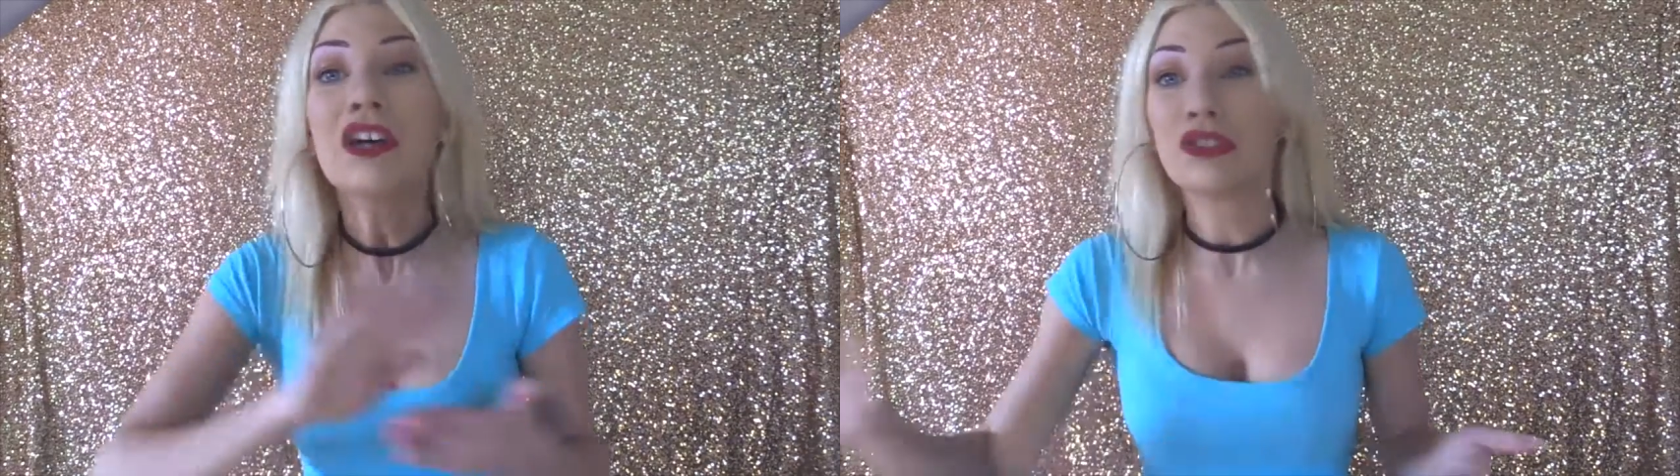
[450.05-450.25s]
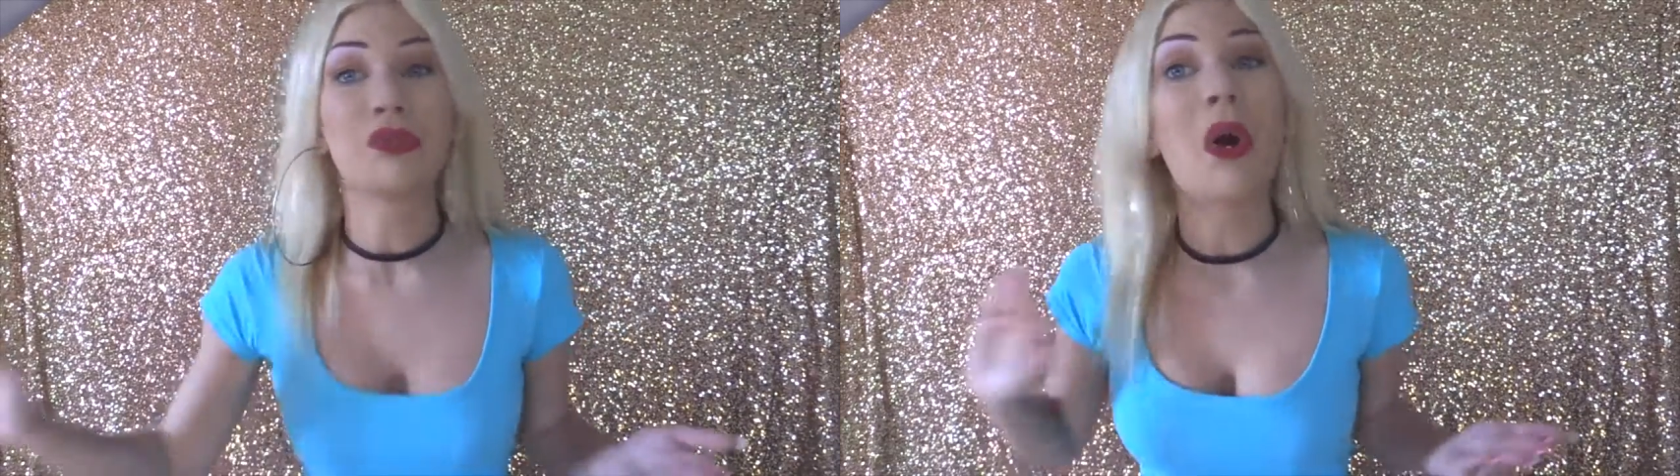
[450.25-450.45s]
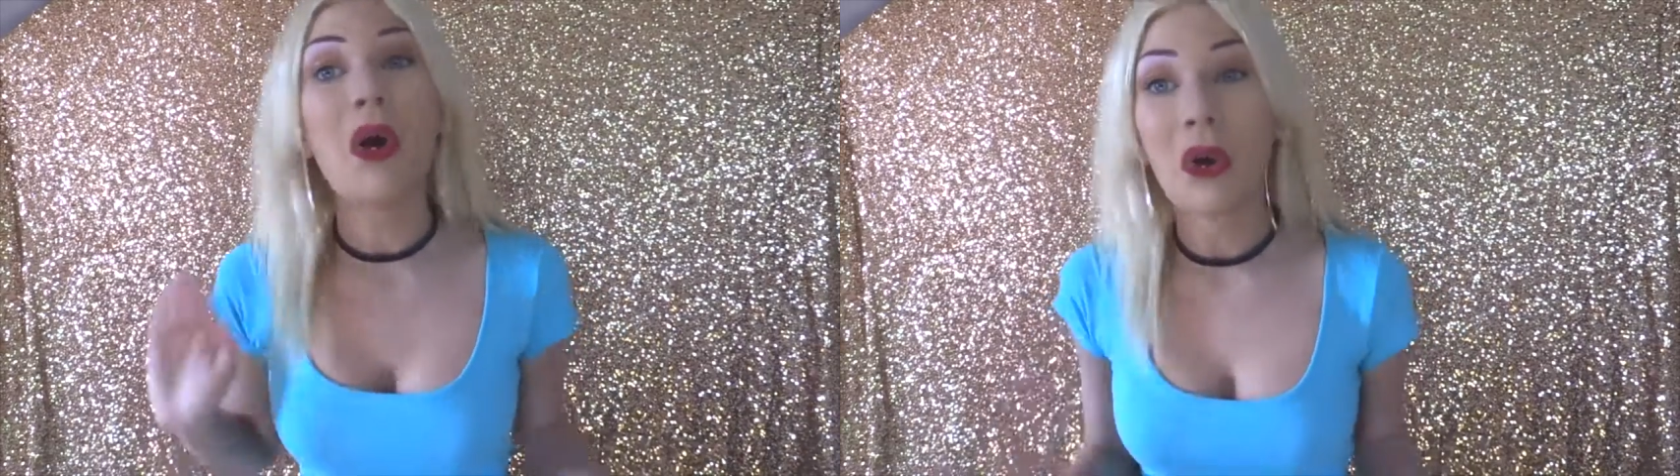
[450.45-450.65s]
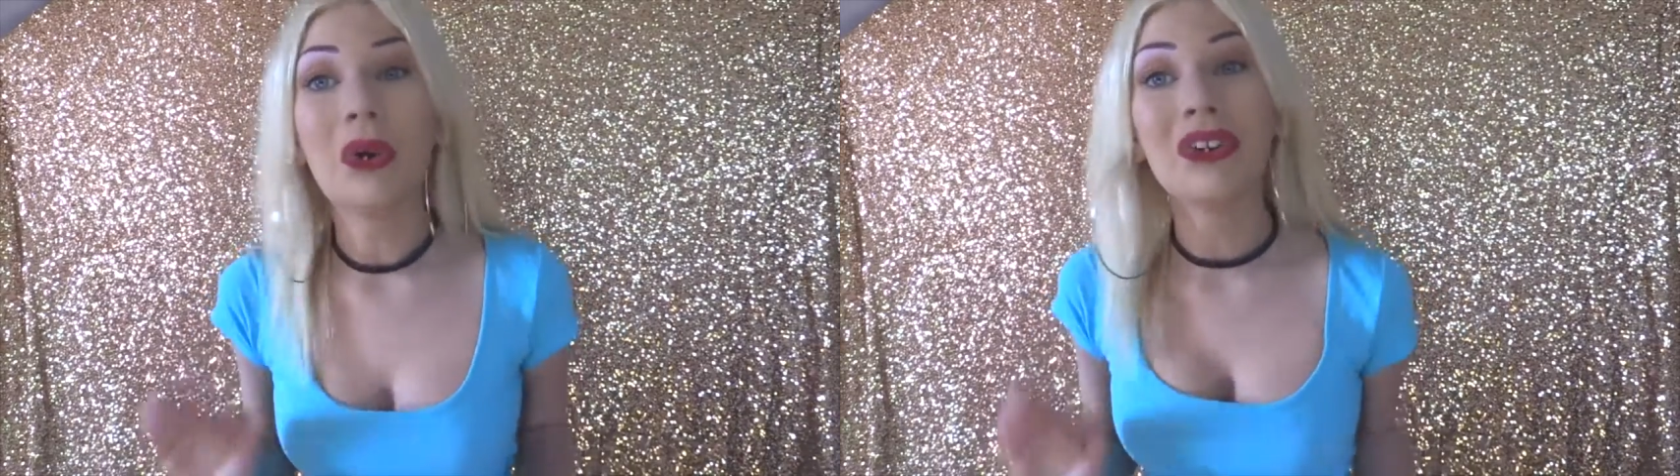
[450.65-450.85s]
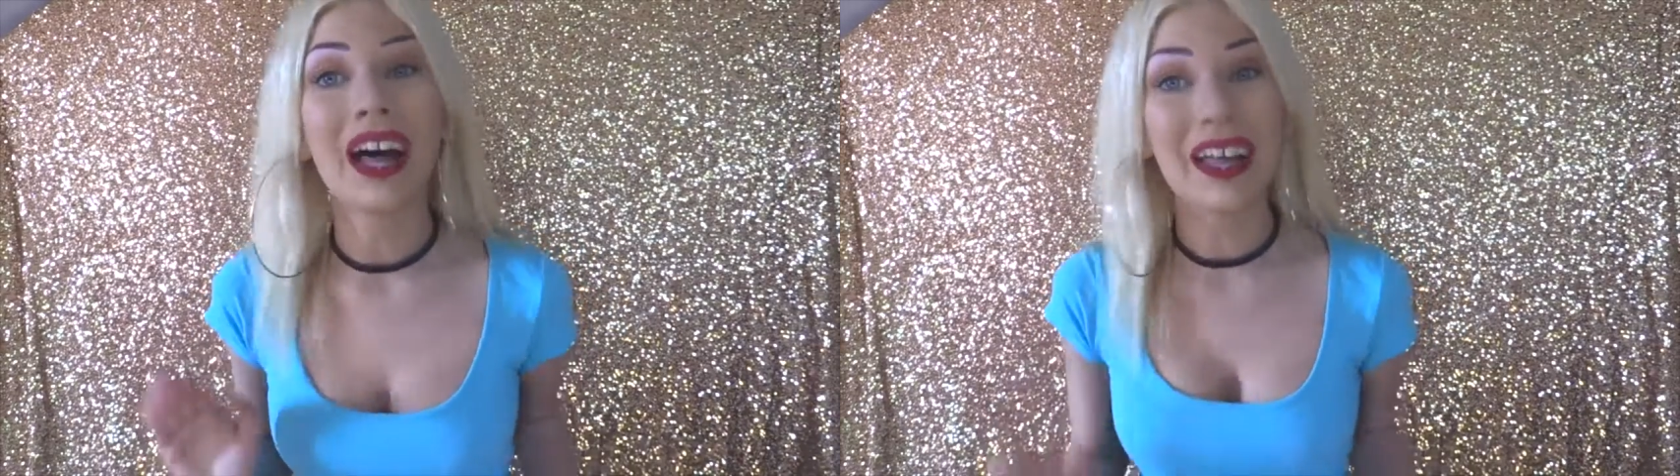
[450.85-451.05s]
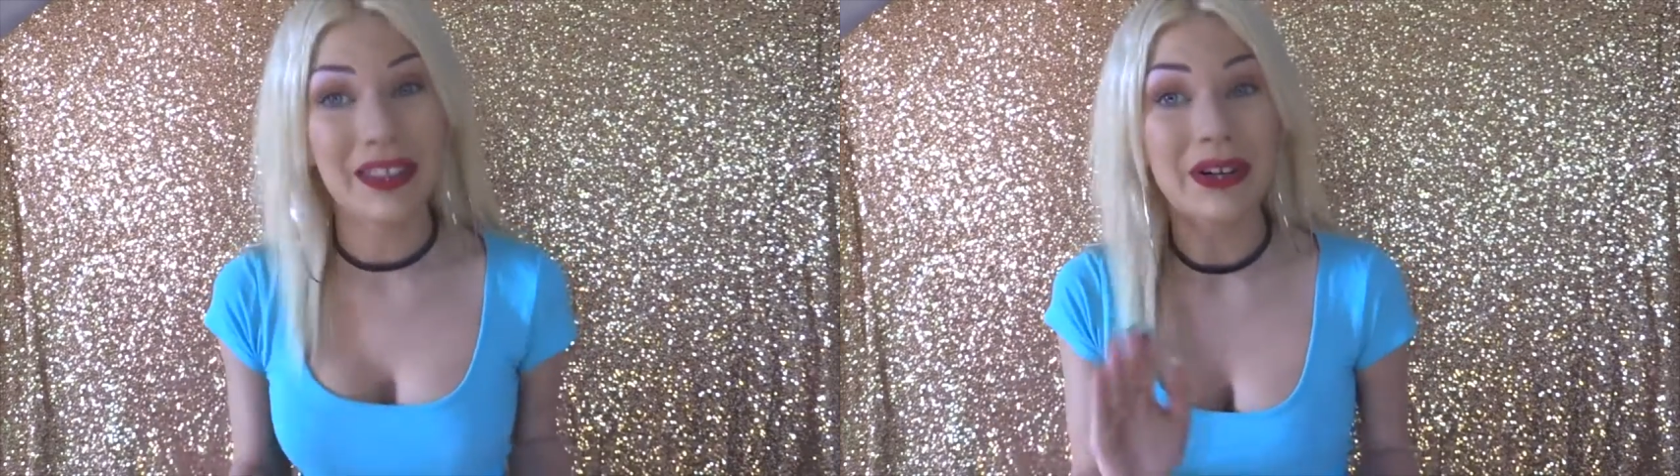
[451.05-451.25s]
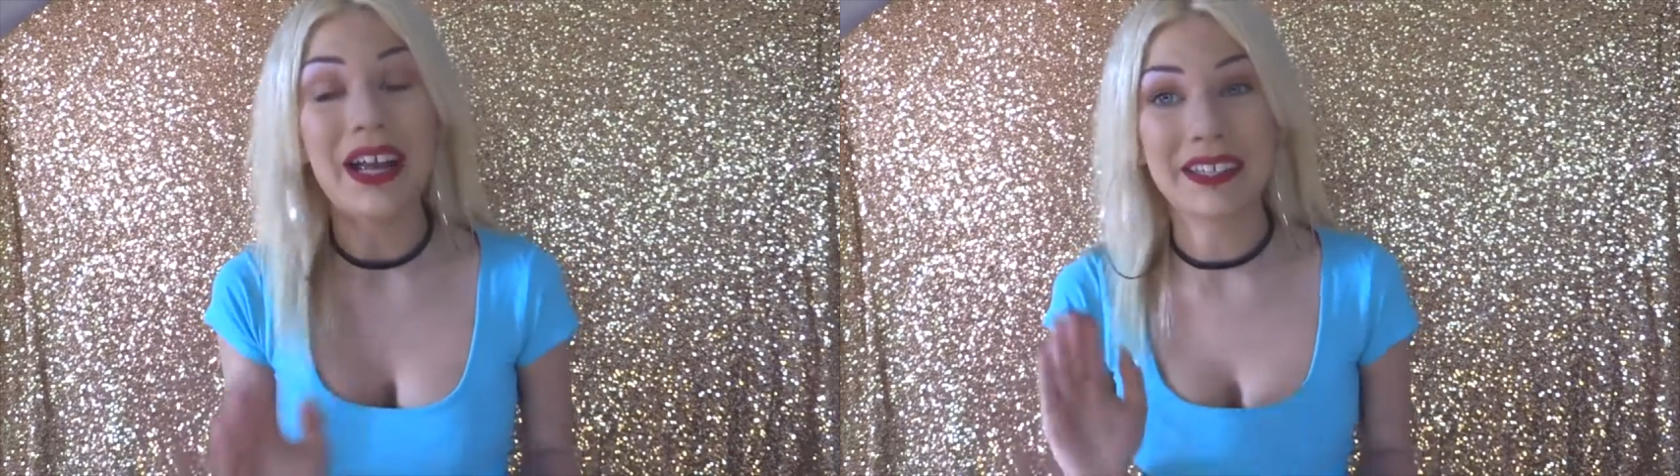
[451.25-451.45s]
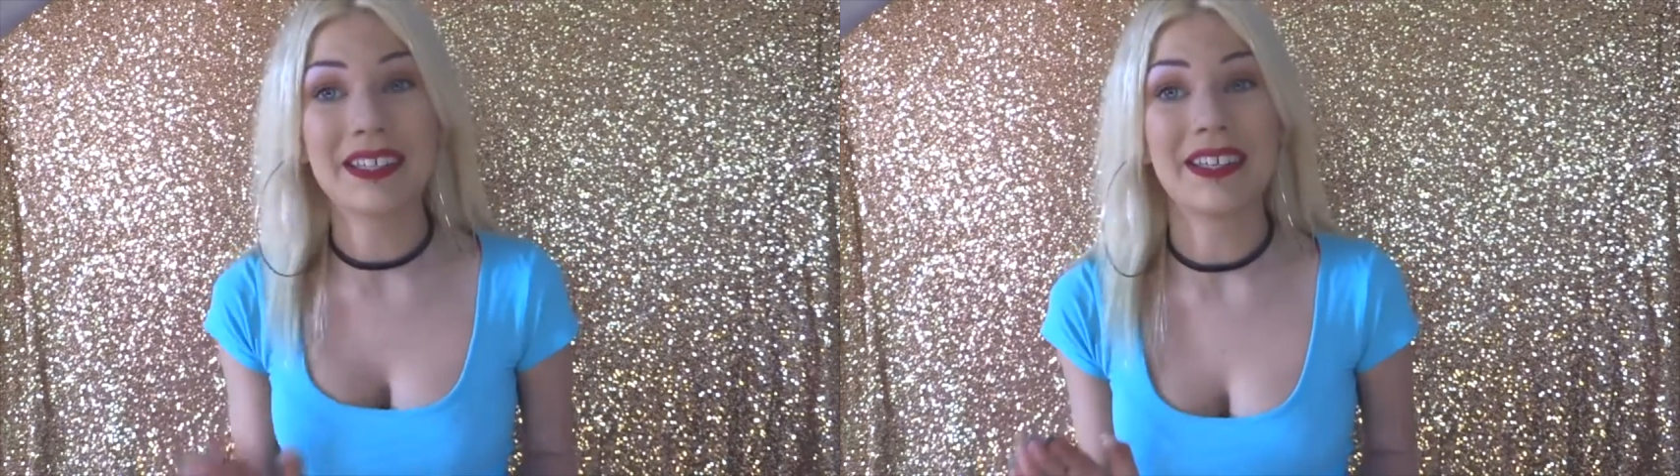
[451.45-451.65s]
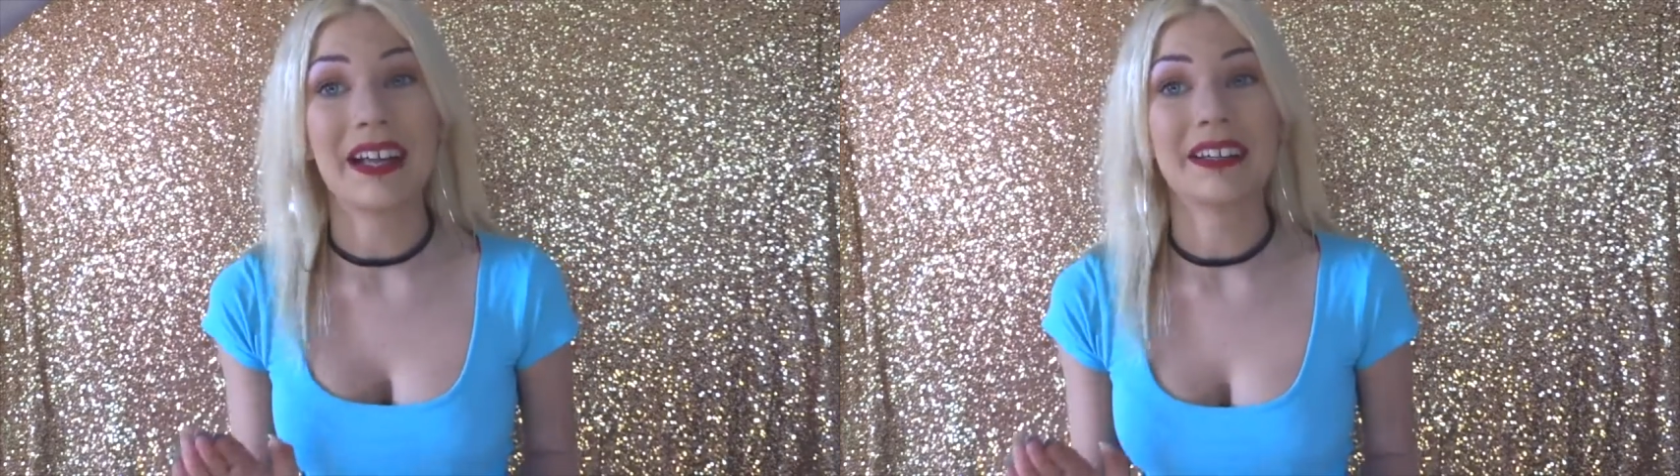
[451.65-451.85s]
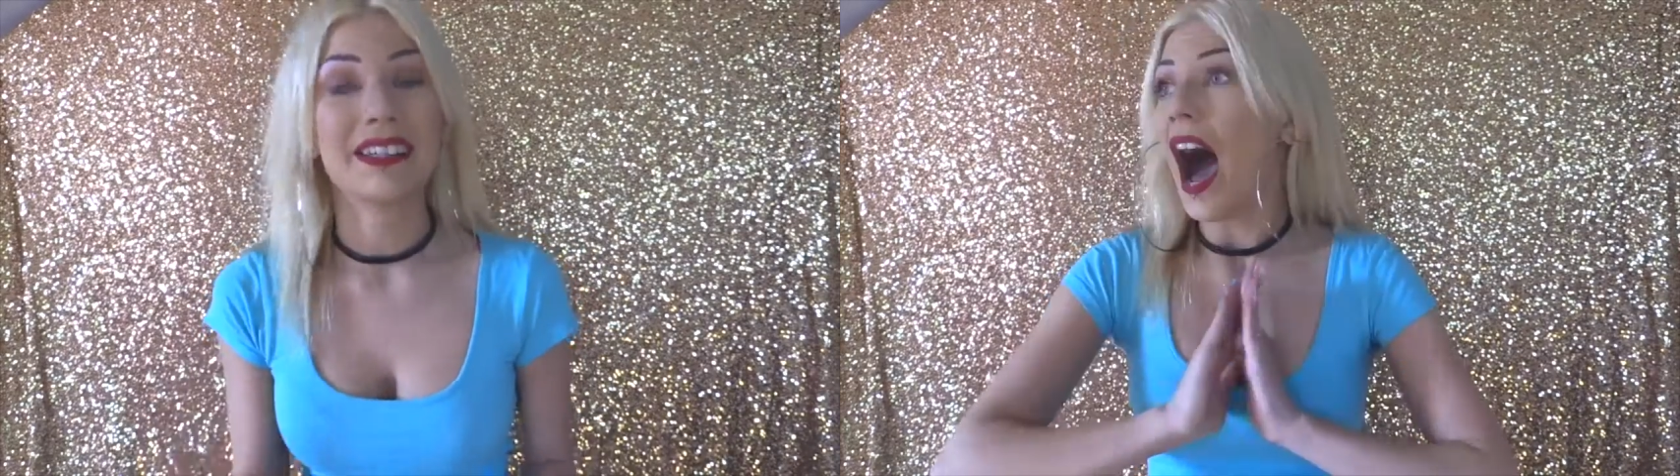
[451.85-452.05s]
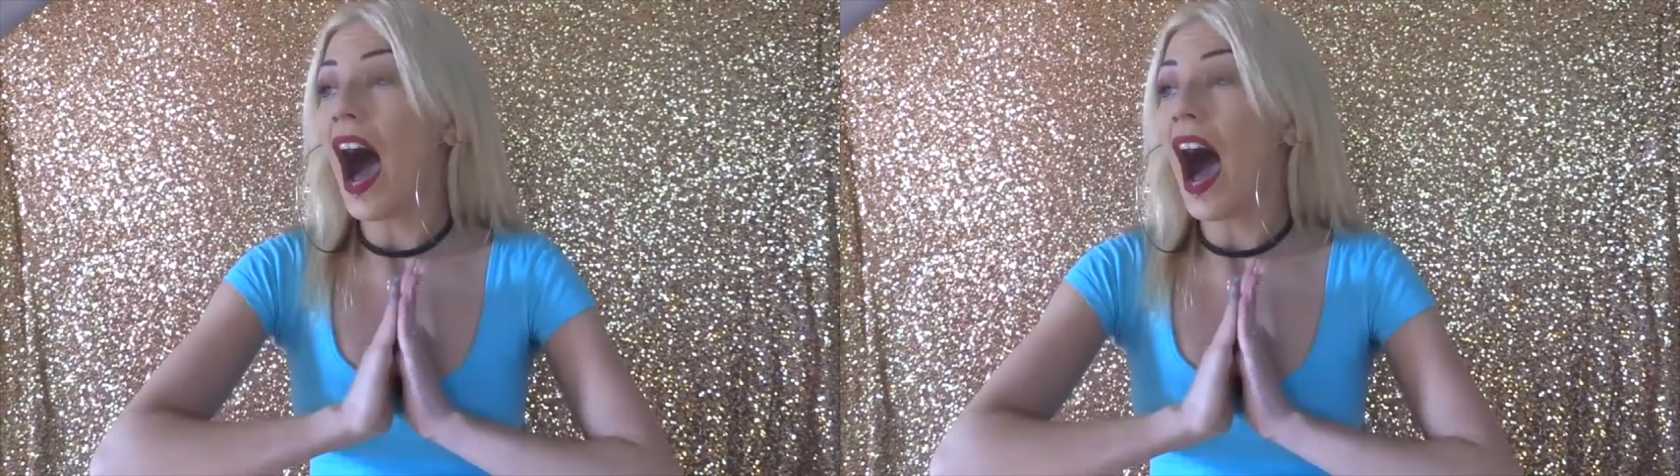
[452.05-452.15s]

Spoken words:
to a whole other extent.